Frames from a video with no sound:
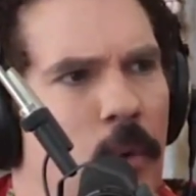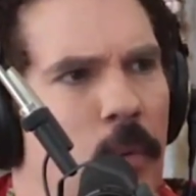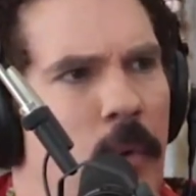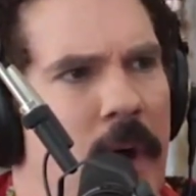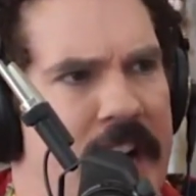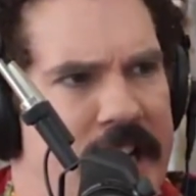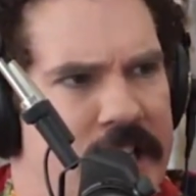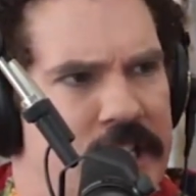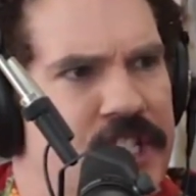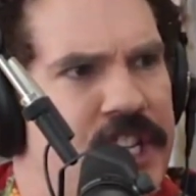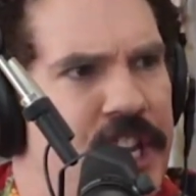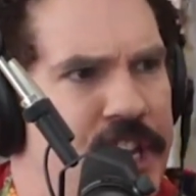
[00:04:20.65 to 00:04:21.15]

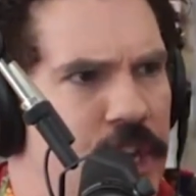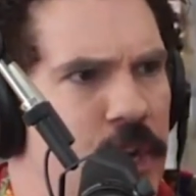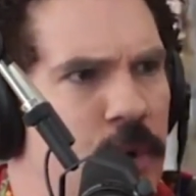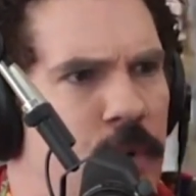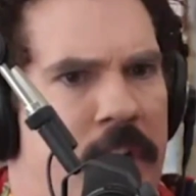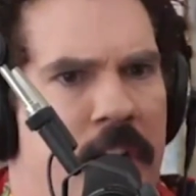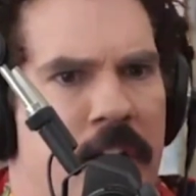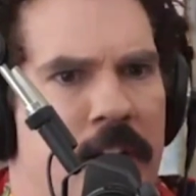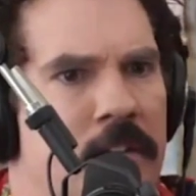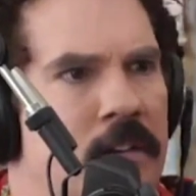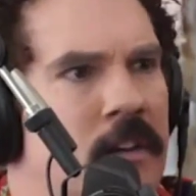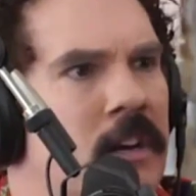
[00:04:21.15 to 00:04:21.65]
way so you
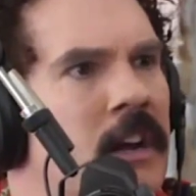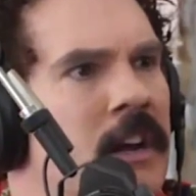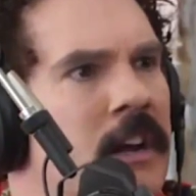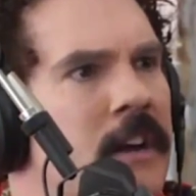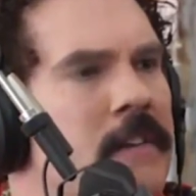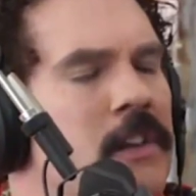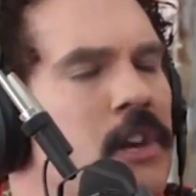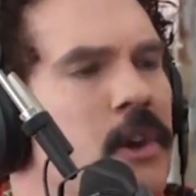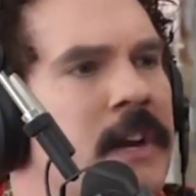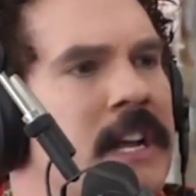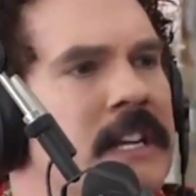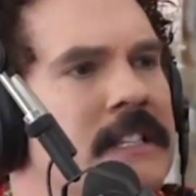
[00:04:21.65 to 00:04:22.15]

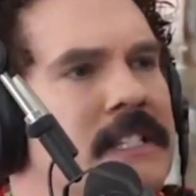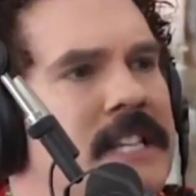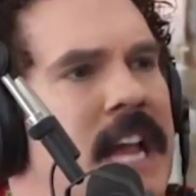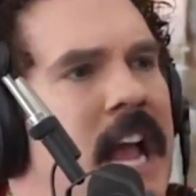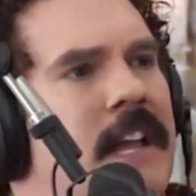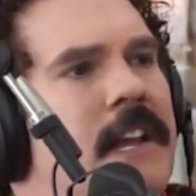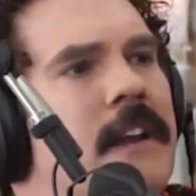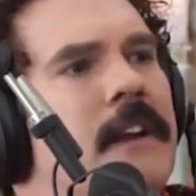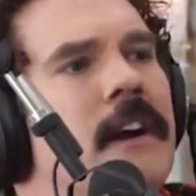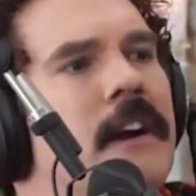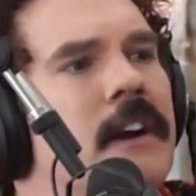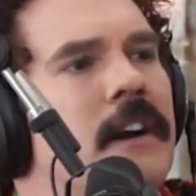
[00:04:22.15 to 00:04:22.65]
can
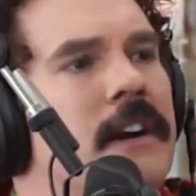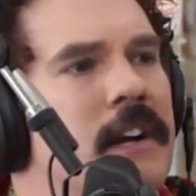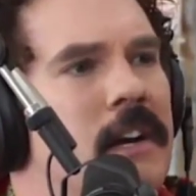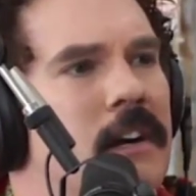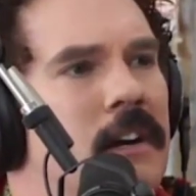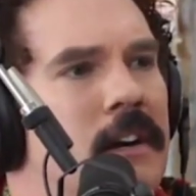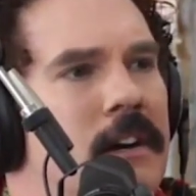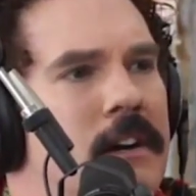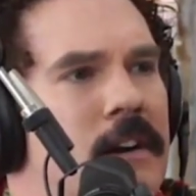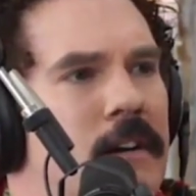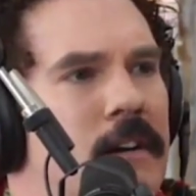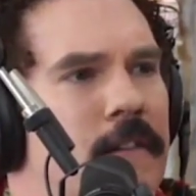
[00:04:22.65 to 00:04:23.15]
take your
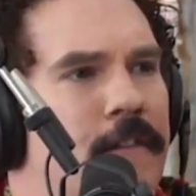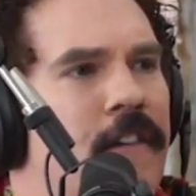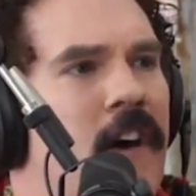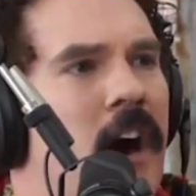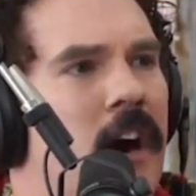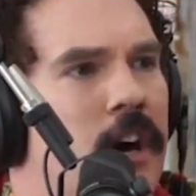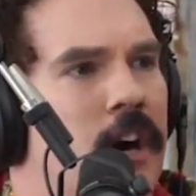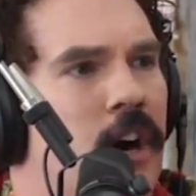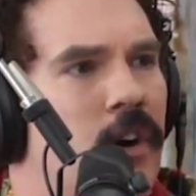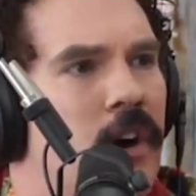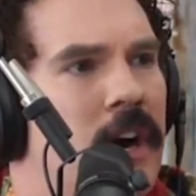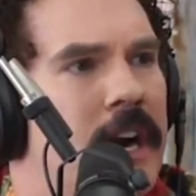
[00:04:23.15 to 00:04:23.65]

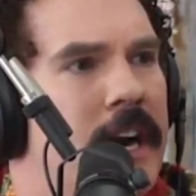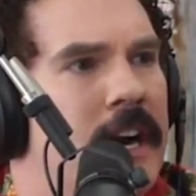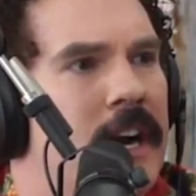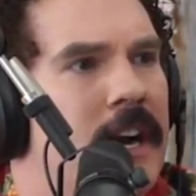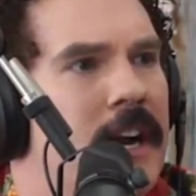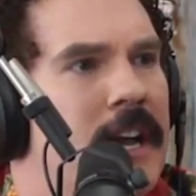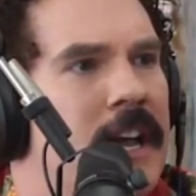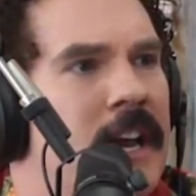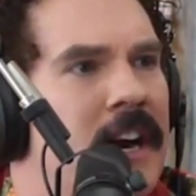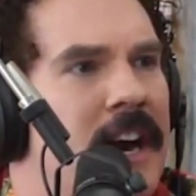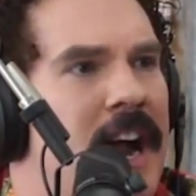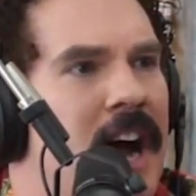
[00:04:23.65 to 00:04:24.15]
fuckery
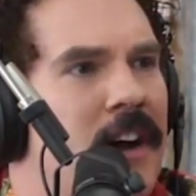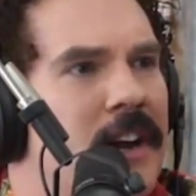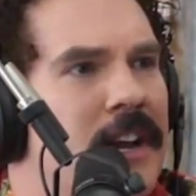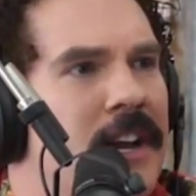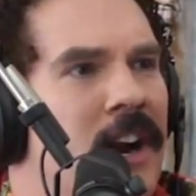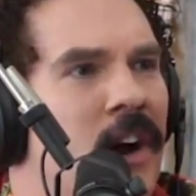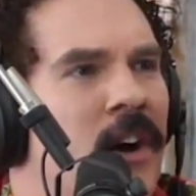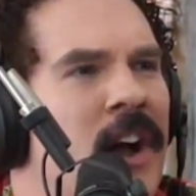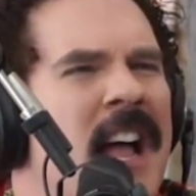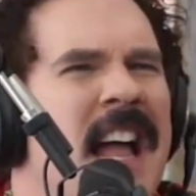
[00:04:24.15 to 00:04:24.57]
in and out,